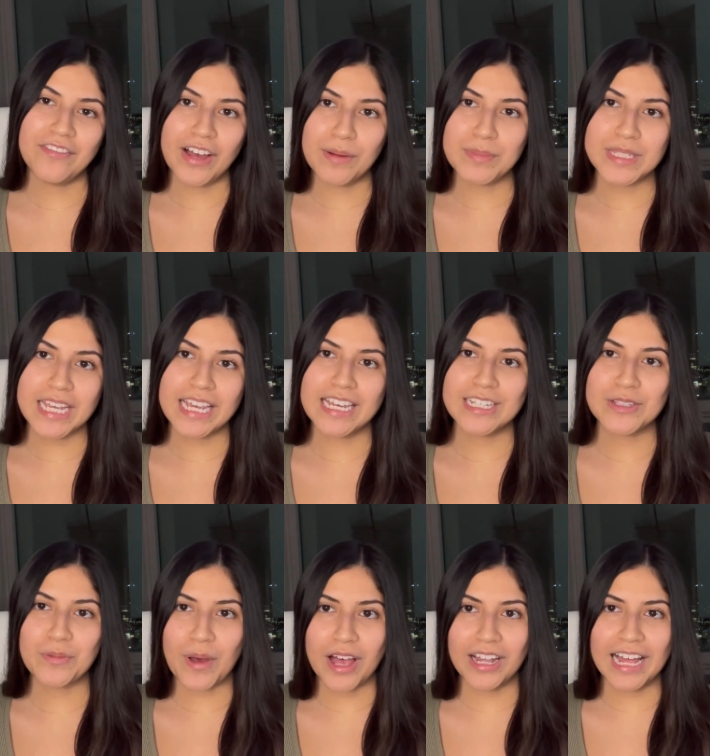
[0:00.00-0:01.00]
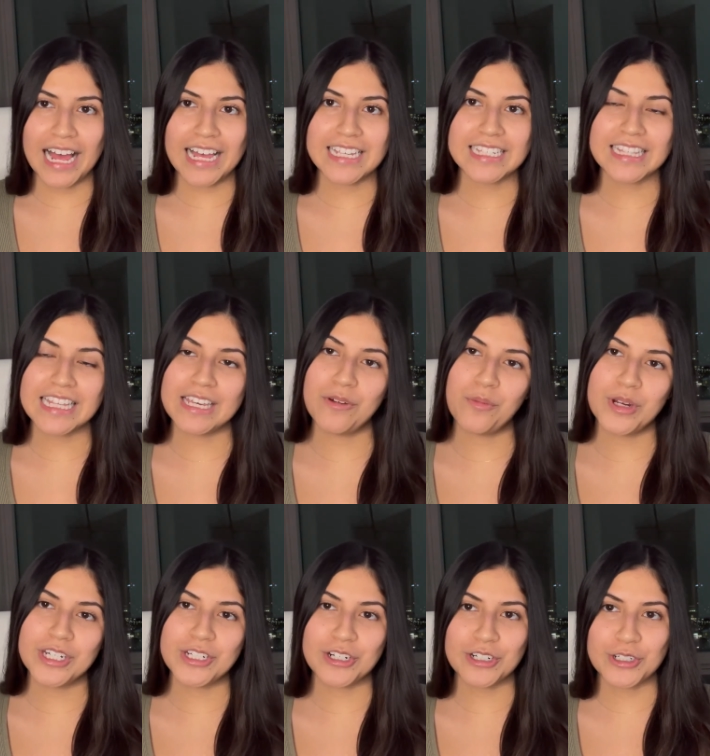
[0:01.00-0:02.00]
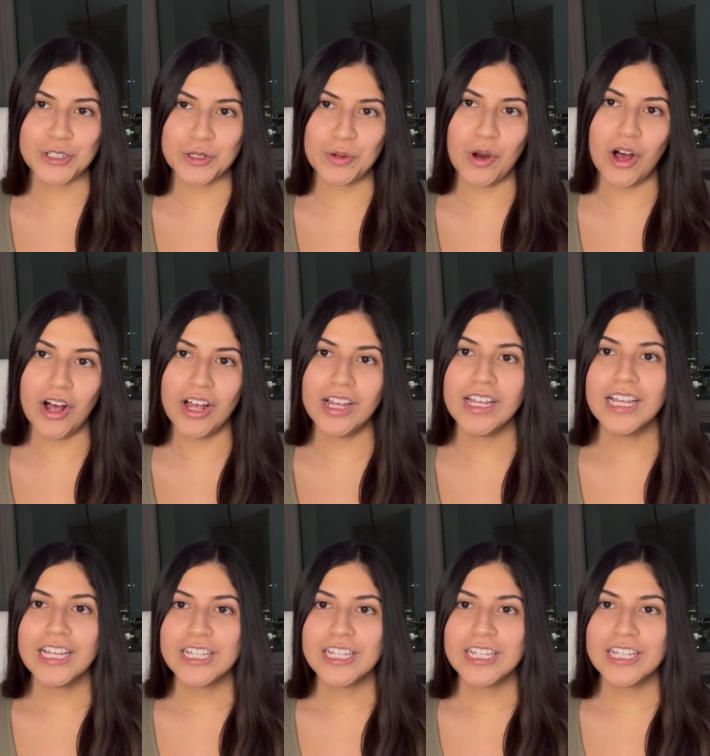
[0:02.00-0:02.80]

update as well as the winter shoe haul.